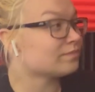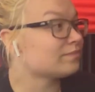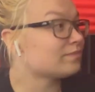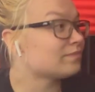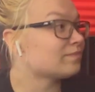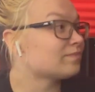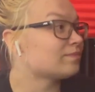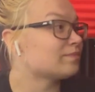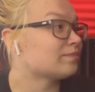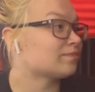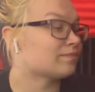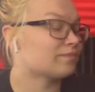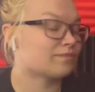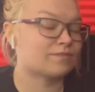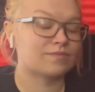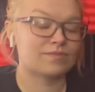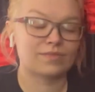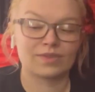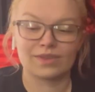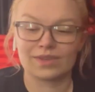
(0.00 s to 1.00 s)

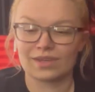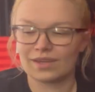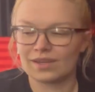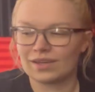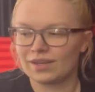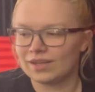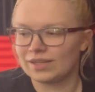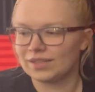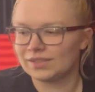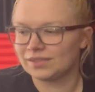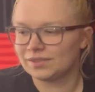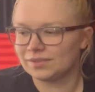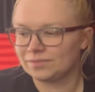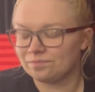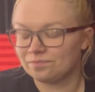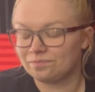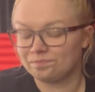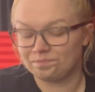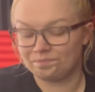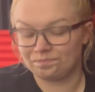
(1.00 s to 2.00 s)

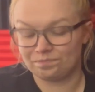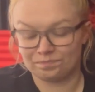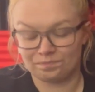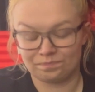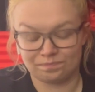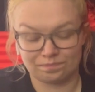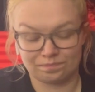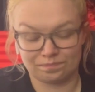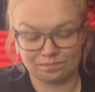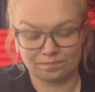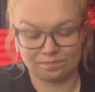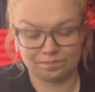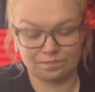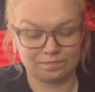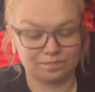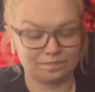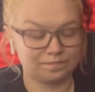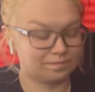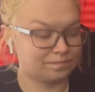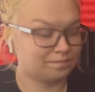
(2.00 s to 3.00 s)

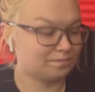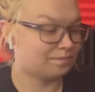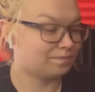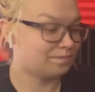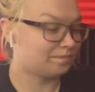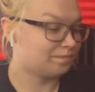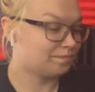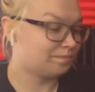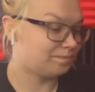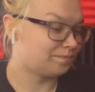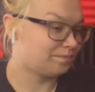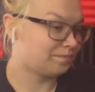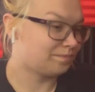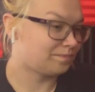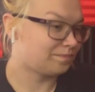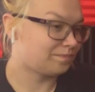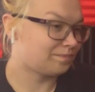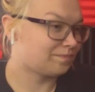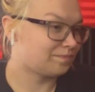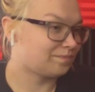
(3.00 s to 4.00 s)

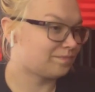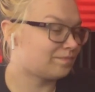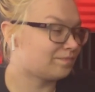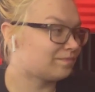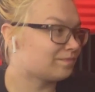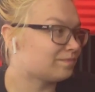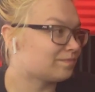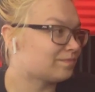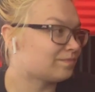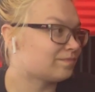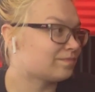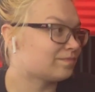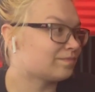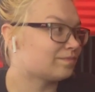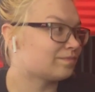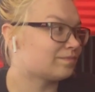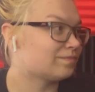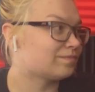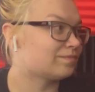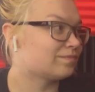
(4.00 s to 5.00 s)

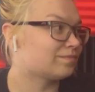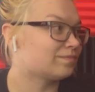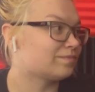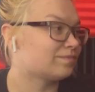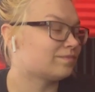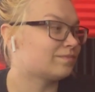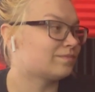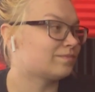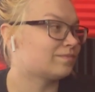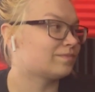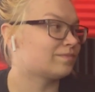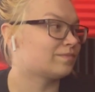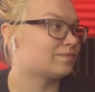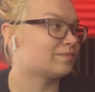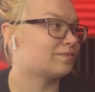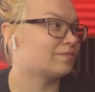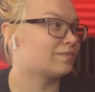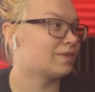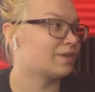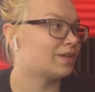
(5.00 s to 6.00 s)

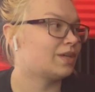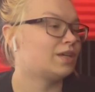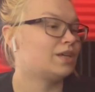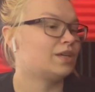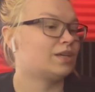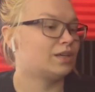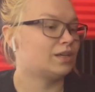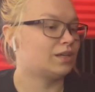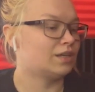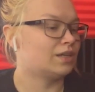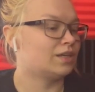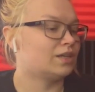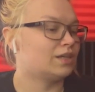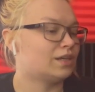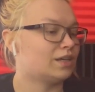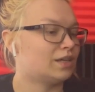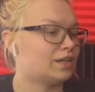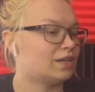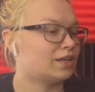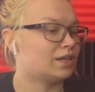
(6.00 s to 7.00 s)

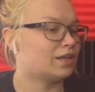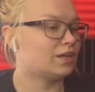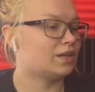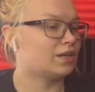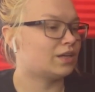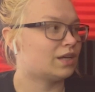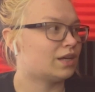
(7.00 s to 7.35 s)
No words are spoken by the person on screen.